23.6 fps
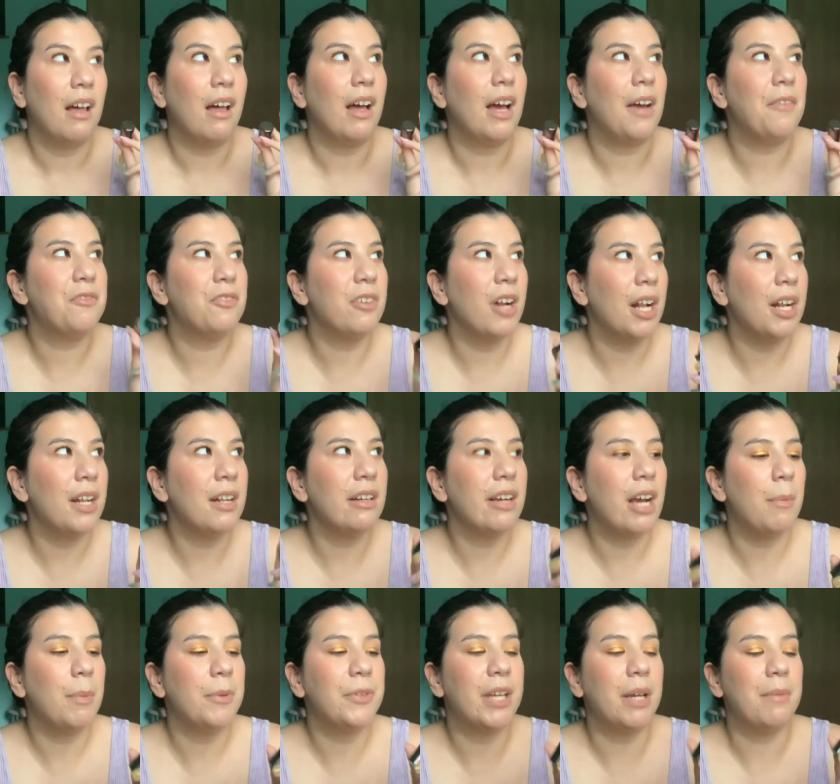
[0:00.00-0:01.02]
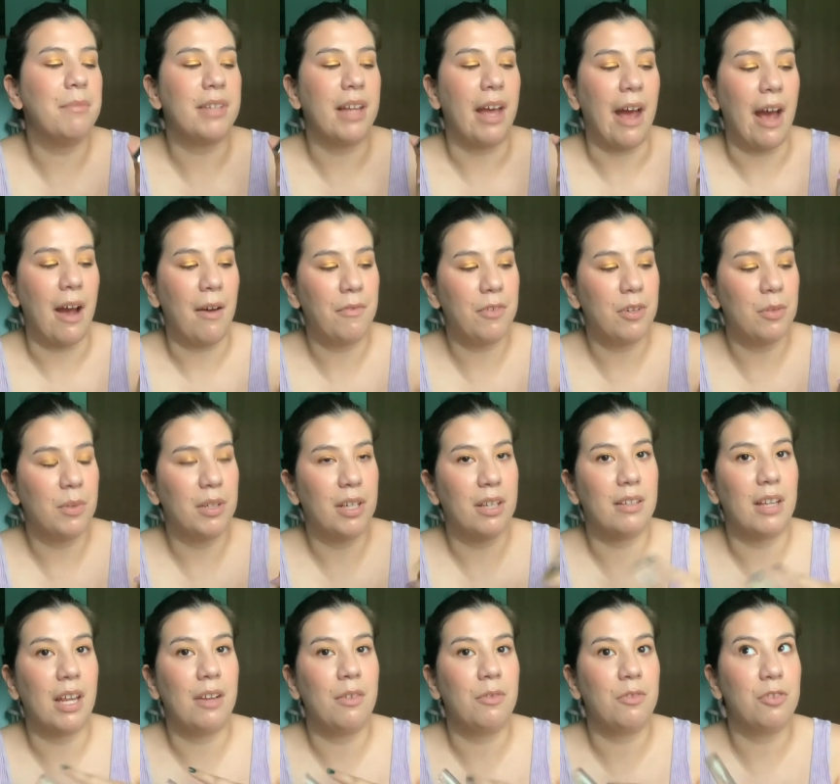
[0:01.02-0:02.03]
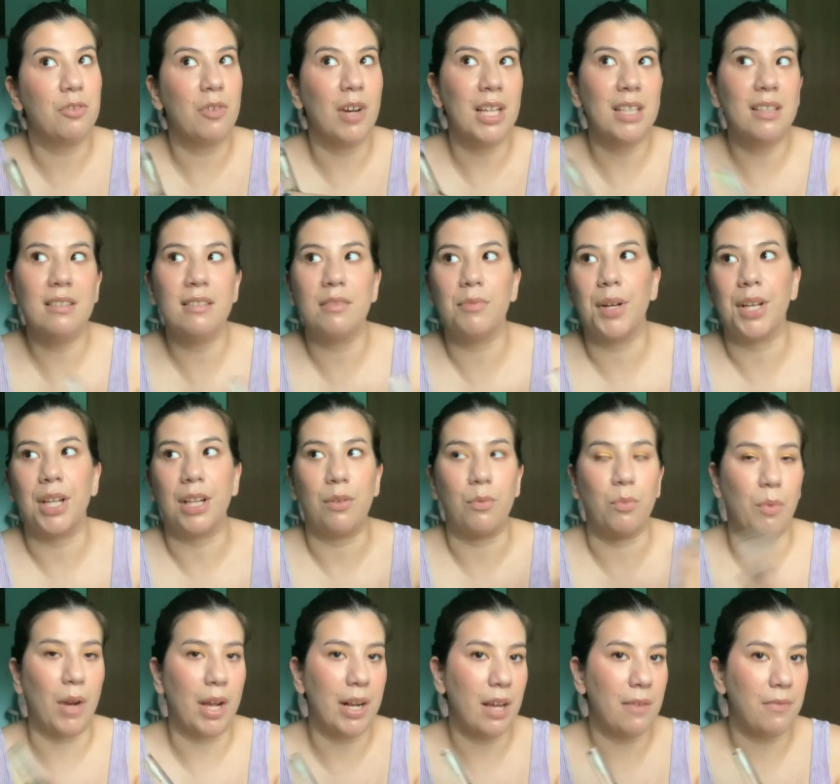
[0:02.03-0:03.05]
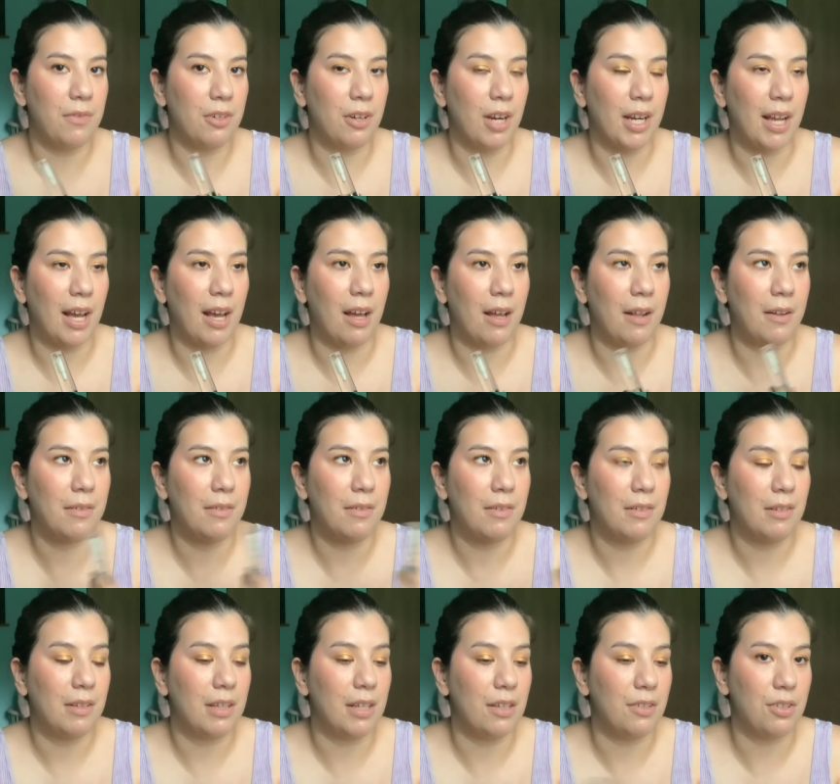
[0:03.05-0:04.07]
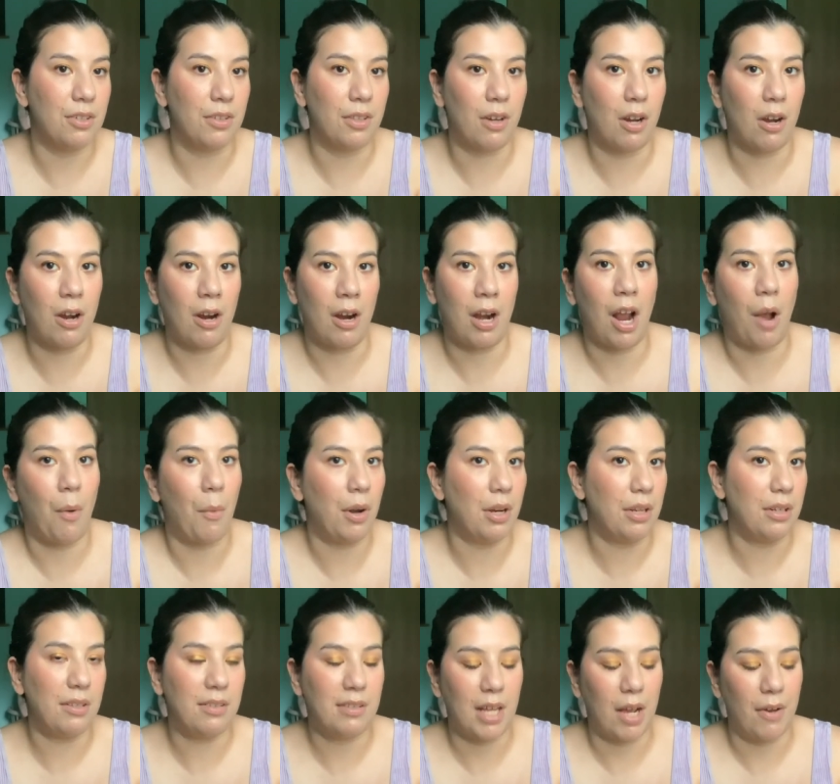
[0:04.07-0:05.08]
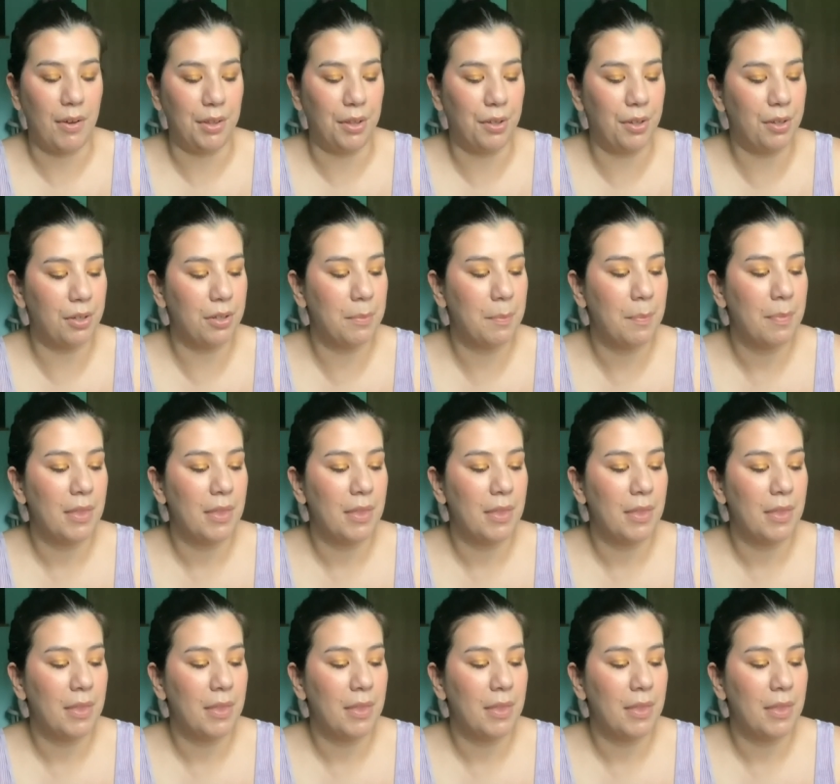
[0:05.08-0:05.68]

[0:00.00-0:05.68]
I've tried it a couple times after, because I tried this right, right after I got into the car. I wanted to see how it looked.